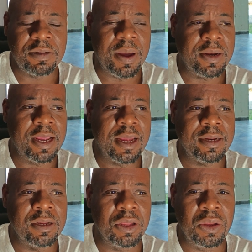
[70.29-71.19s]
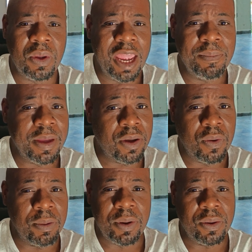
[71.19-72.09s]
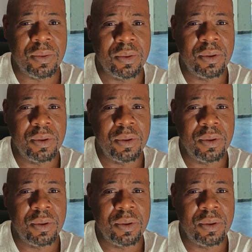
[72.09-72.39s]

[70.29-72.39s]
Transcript: about that, you can't be a criminal.